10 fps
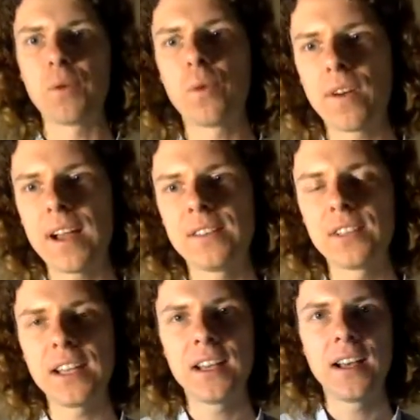
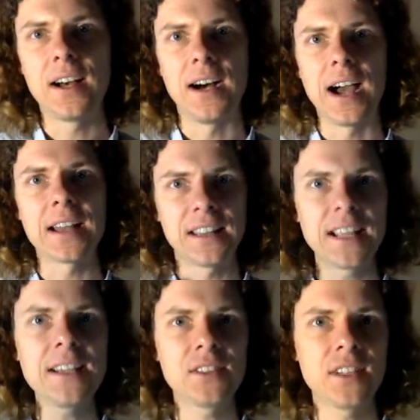Whereas, at
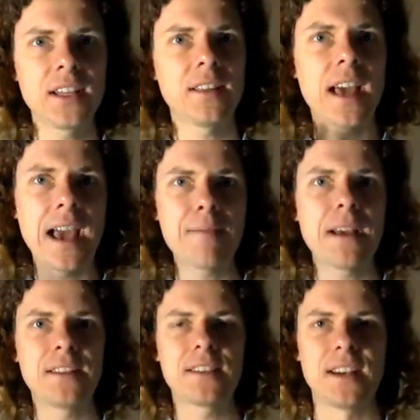least in The
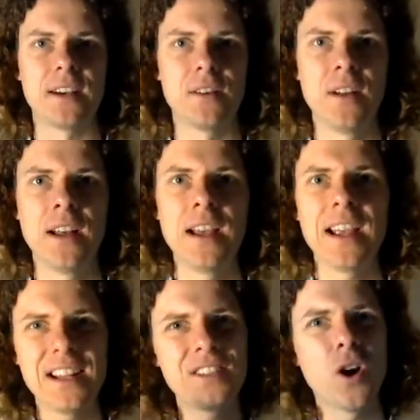Handmaid's Tale,
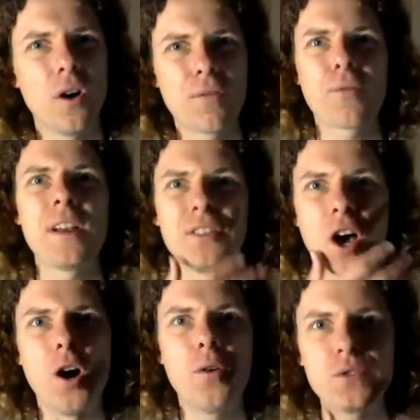it is Offred's
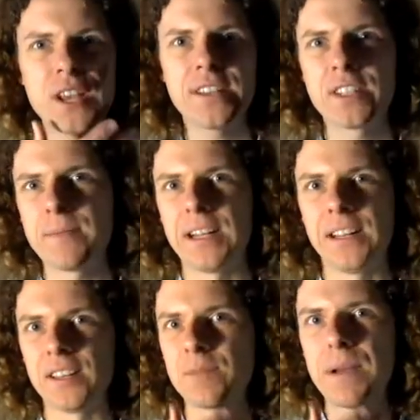own
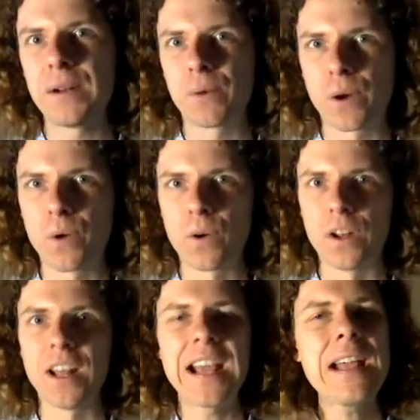testimony that's been
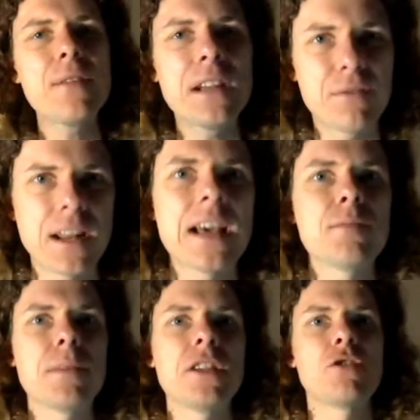recorded, even if it has
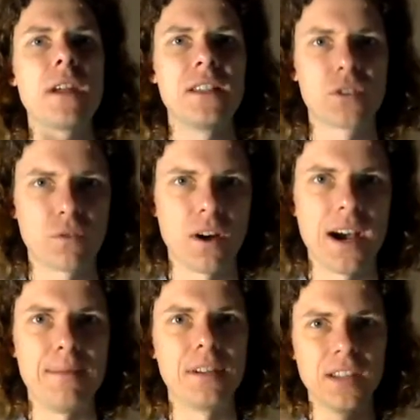been
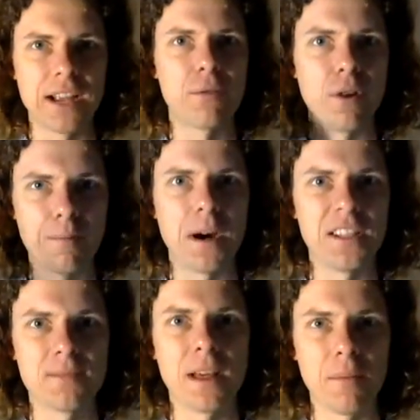transcribed later on by
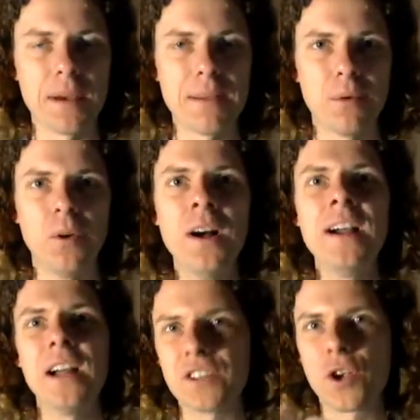some other people.
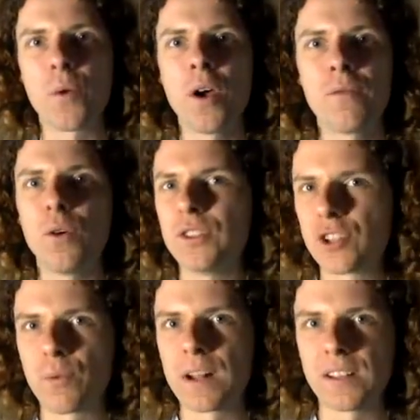It's her own voice
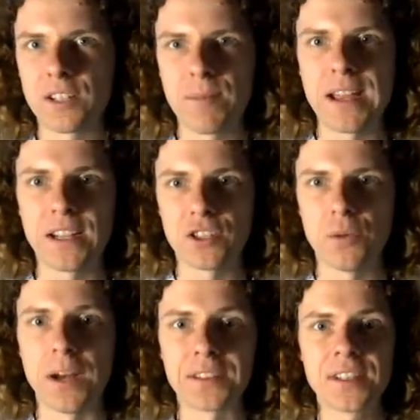directly speaking
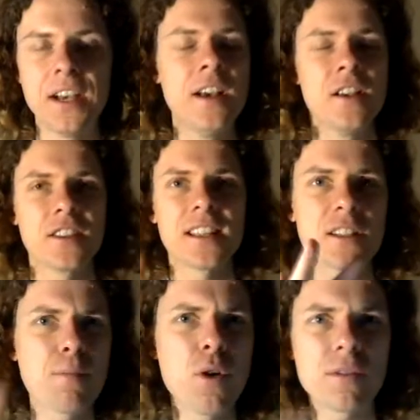to us. So
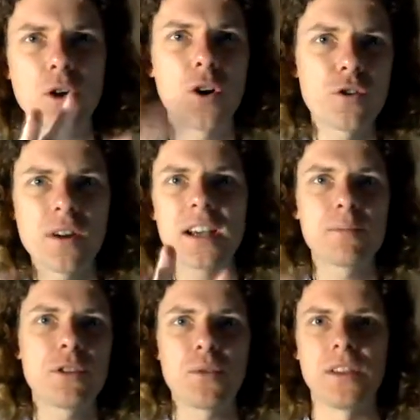that's a point of
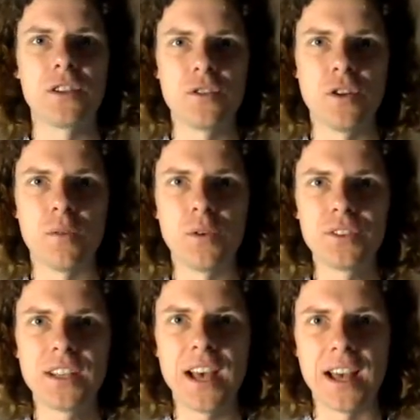contrast between the two
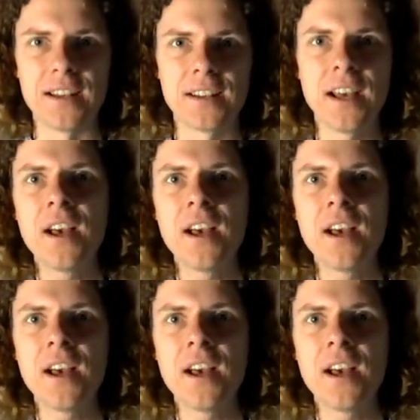novels, and